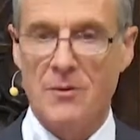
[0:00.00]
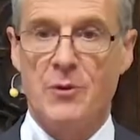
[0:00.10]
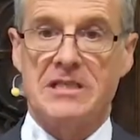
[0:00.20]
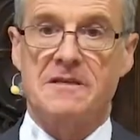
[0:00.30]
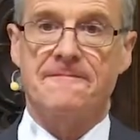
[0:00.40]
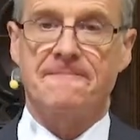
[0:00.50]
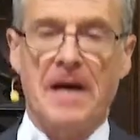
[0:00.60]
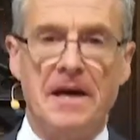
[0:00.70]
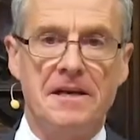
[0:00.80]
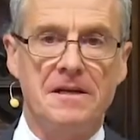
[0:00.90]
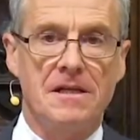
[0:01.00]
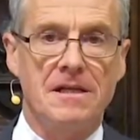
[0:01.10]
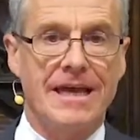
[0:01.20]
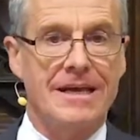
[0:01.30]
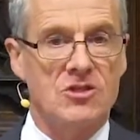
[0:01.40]
this
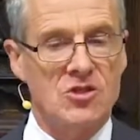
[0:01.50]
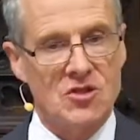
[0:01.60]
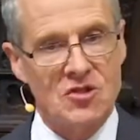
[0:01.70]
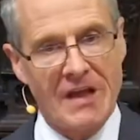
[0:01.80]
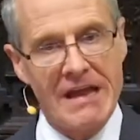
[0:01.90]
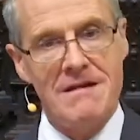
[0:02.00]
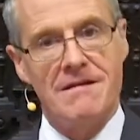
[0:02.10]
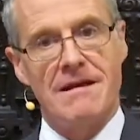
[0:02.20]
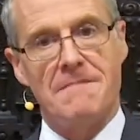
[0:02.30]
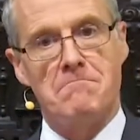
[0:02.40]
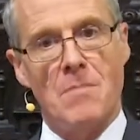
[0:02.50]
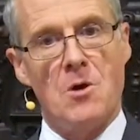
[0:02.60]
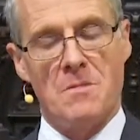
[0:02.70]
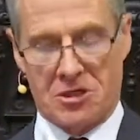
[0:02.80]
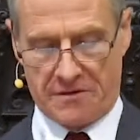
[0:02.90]
final extended
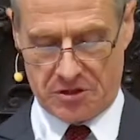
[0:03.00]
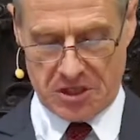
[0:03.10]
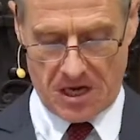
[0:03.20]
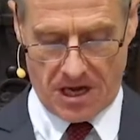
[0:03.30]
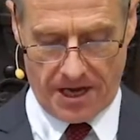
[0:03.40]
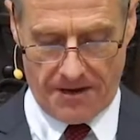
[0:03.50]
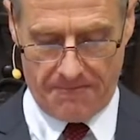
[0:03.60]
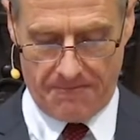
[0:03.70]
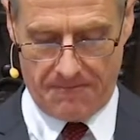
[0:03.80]
moment of time,